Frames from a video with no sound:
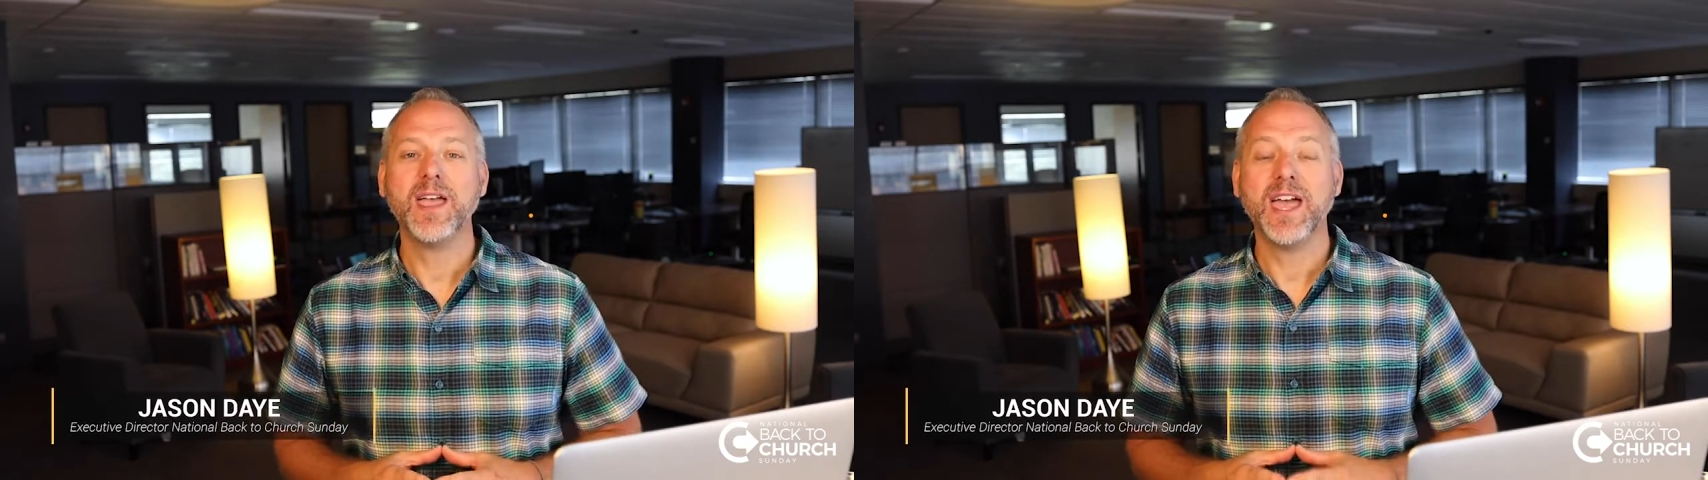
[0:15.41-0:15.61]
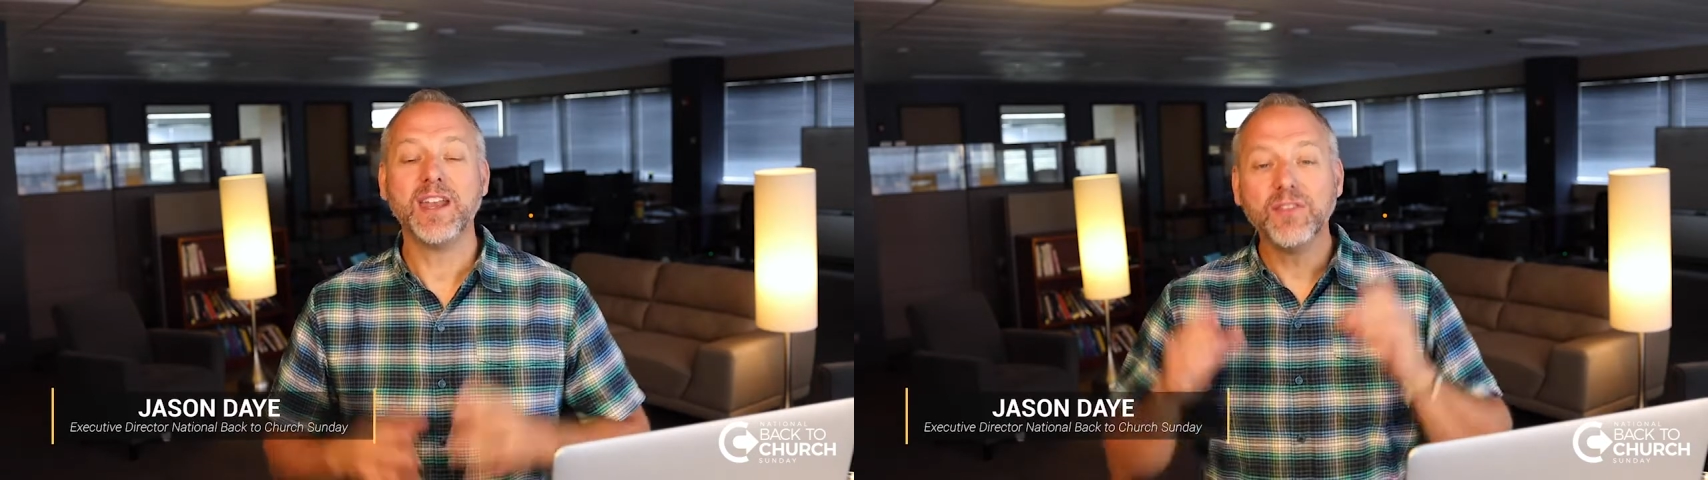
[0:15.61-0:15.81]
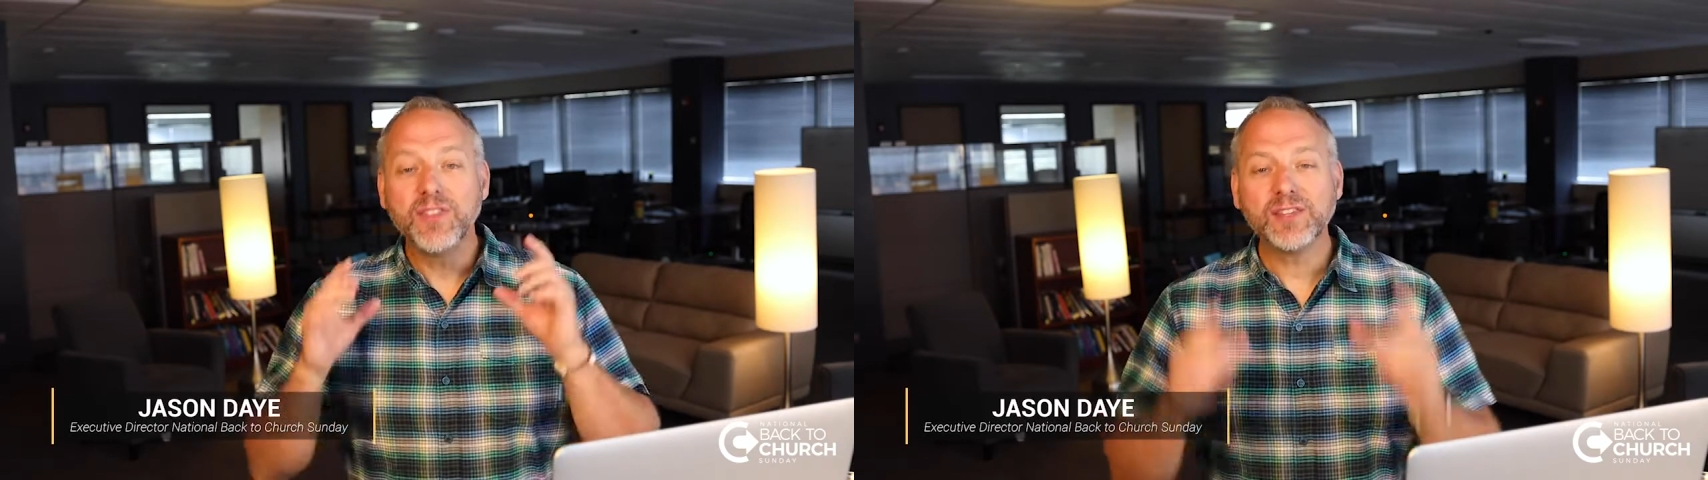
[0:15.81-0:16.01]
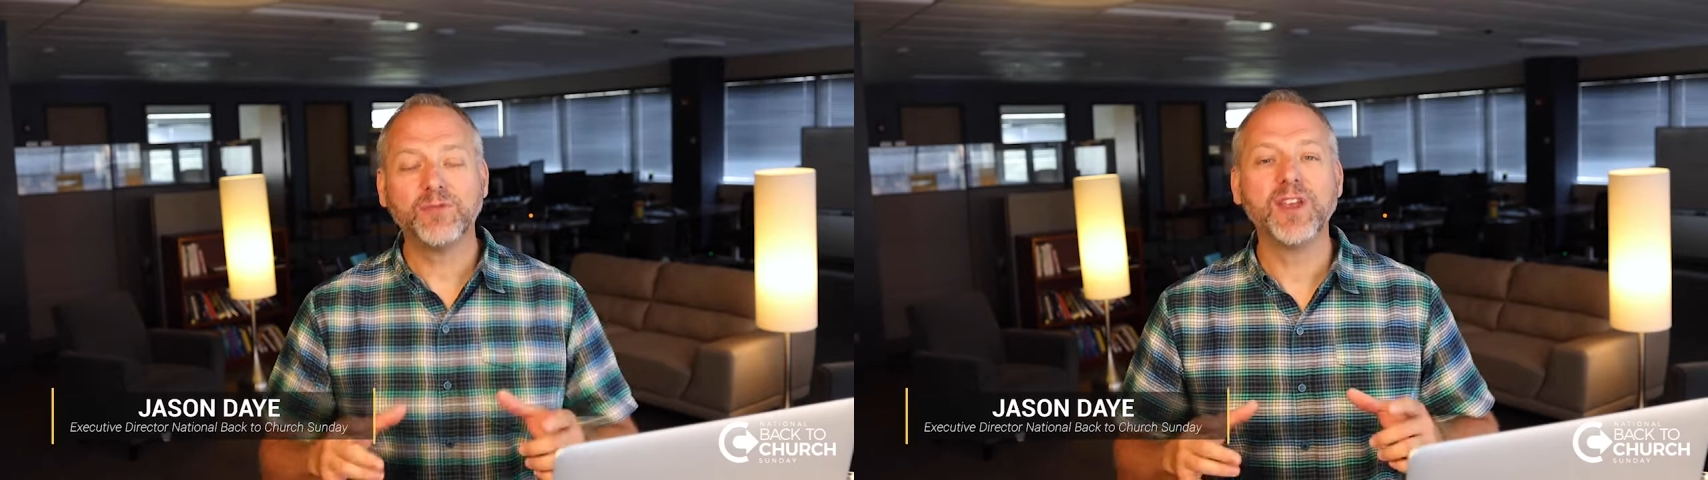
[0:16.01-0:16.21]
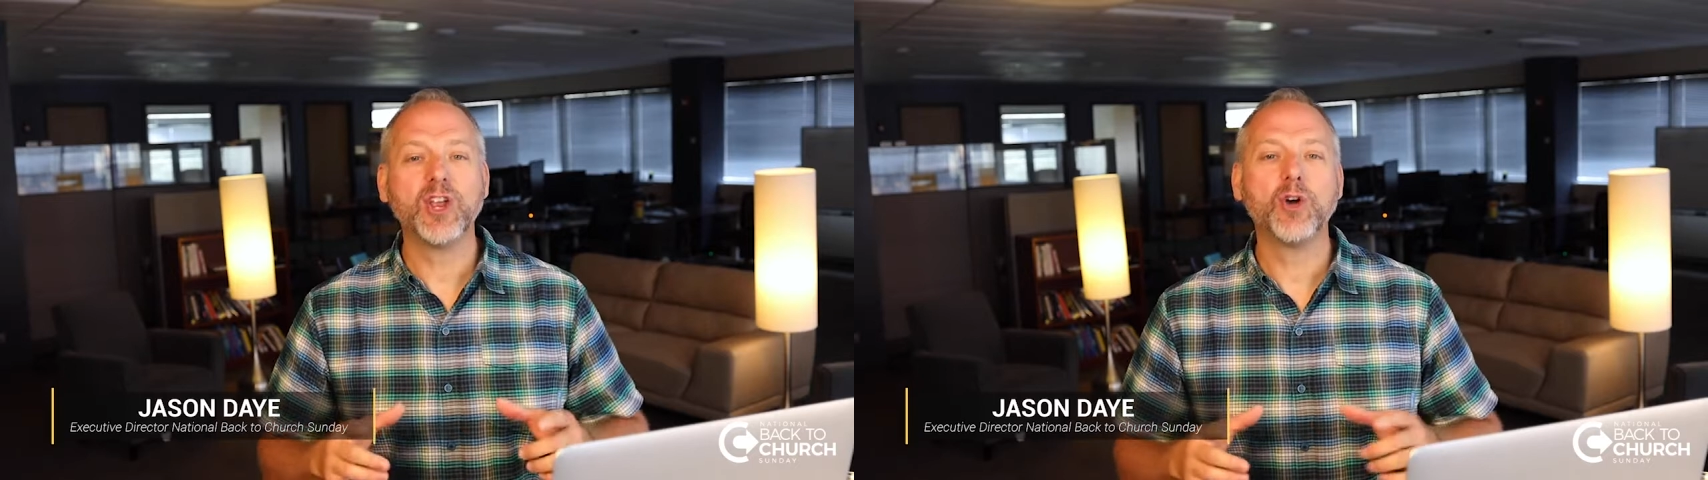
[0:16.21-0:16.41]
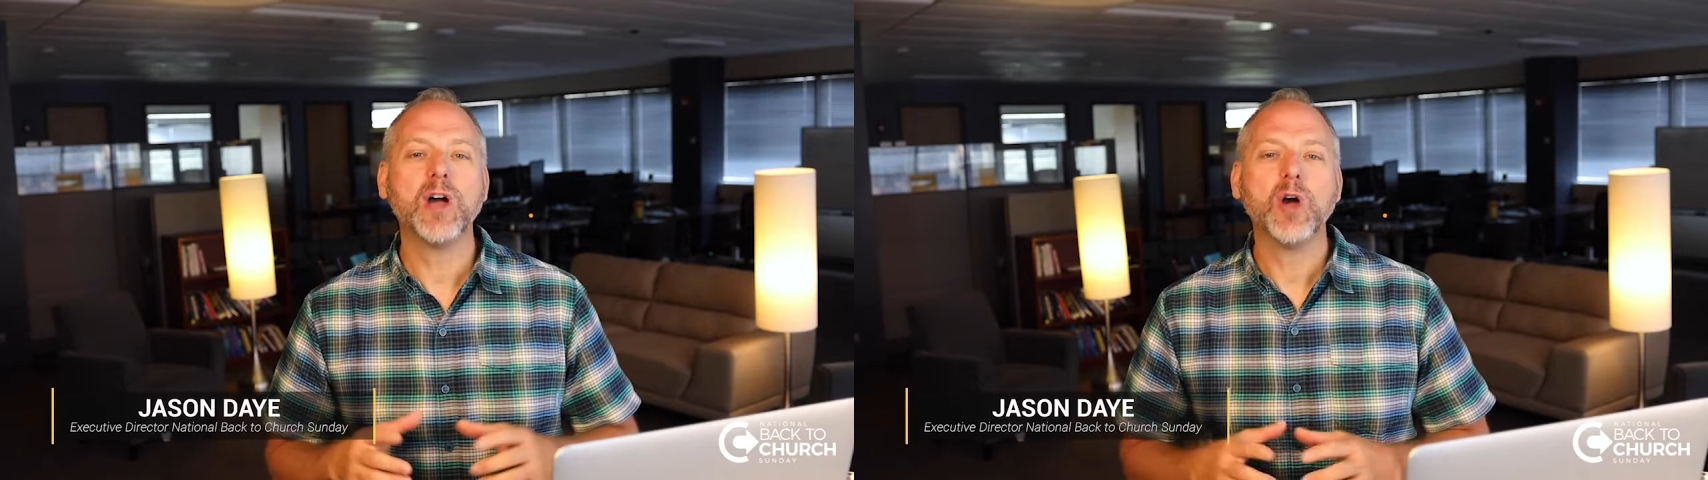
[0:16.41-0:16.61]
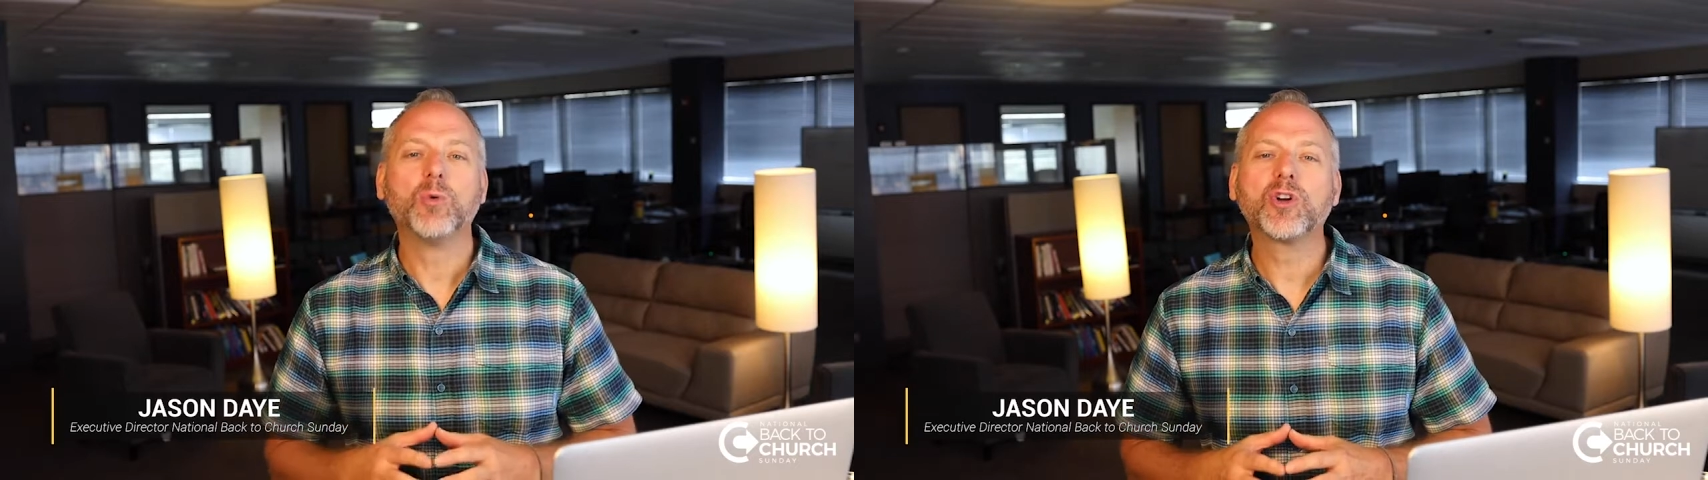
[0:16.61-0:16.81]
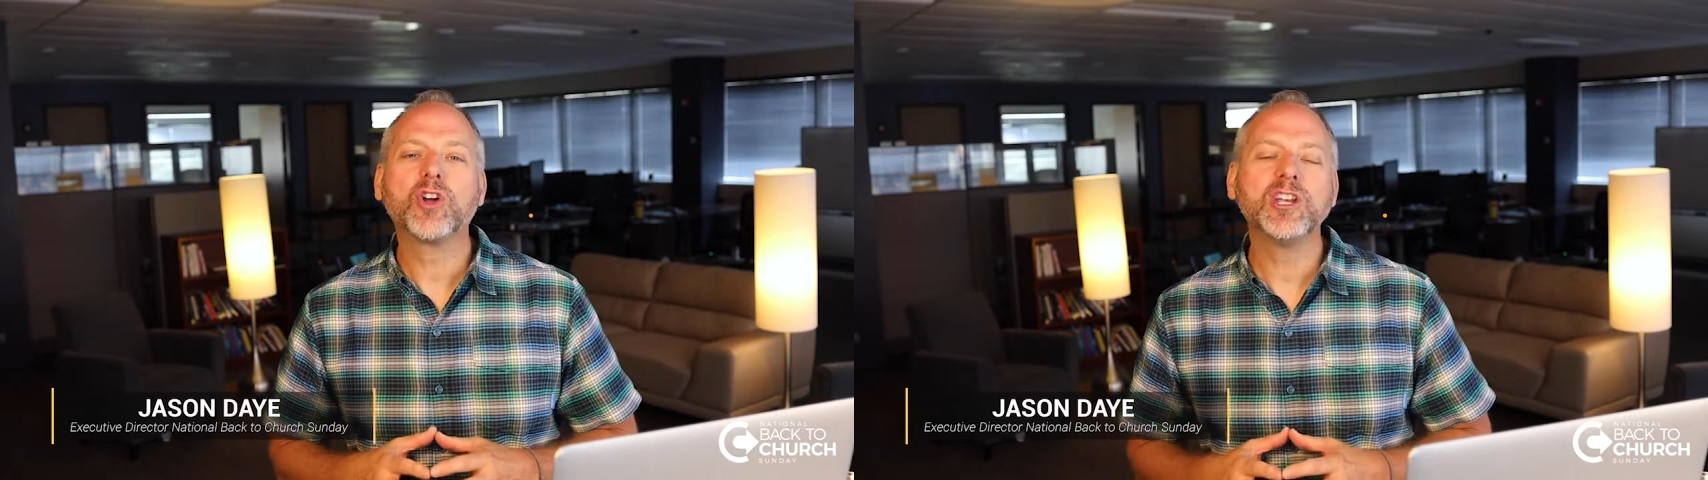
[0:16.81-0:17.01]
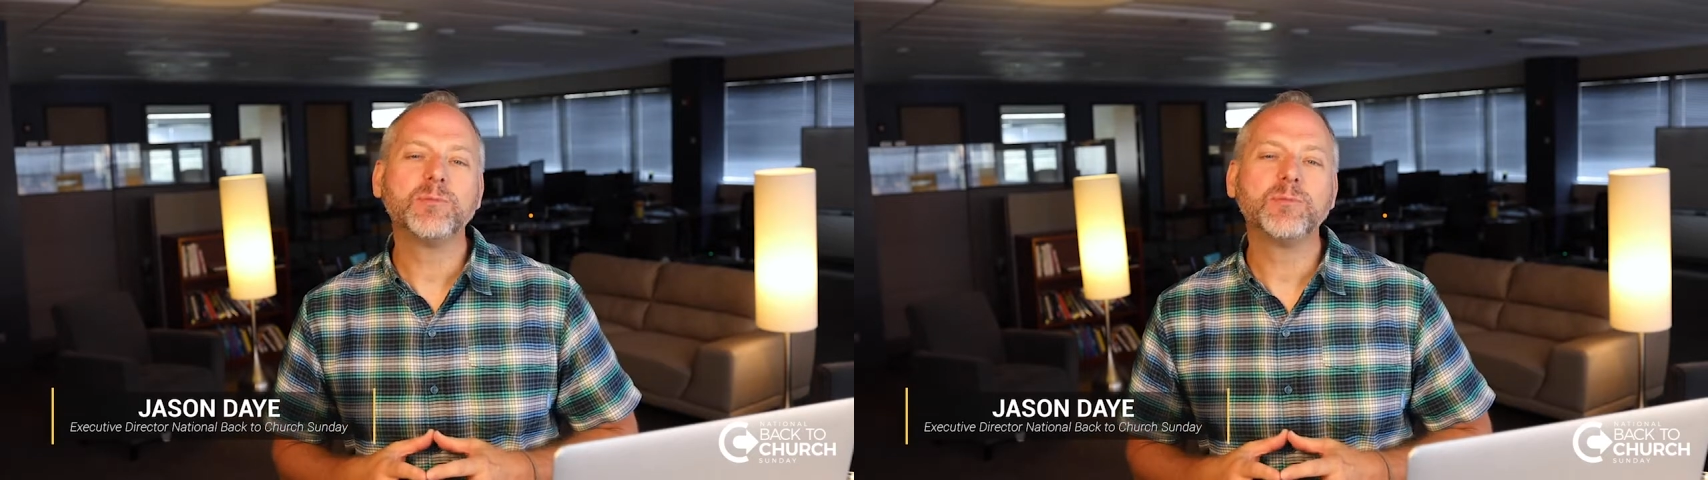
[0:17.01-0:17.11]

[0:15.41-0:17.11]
And in this video, we're going